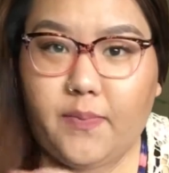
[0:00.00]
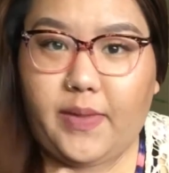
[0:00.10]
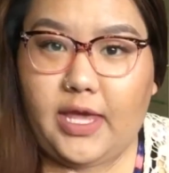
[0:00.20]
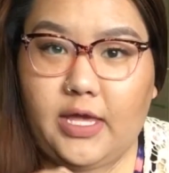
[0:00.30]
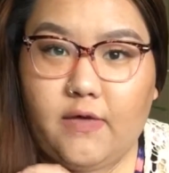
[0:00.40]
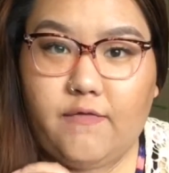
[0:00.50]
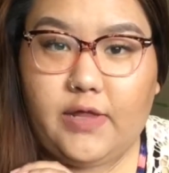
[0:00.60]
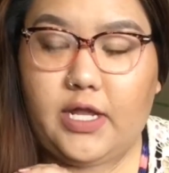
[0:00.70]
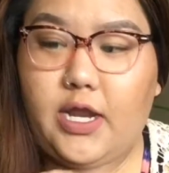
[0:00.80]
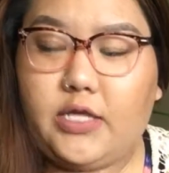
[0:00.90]
pink
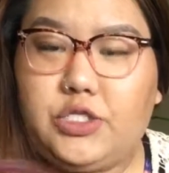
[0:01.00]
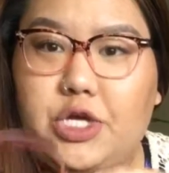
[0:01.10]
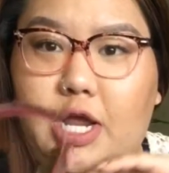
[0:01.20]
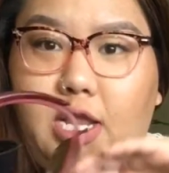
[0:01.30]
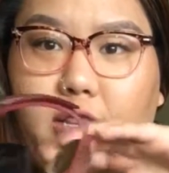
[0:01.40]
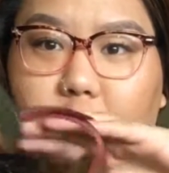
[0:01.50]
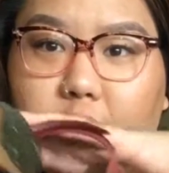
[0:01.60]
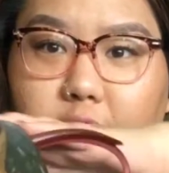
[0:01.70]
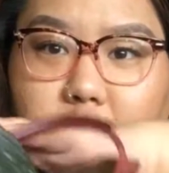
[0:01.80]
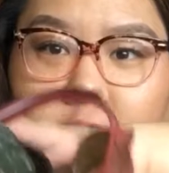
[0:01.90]
philodendron that
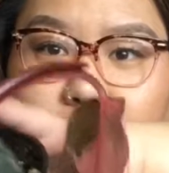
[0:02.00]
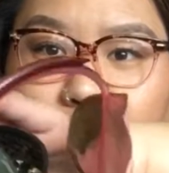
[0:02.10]
I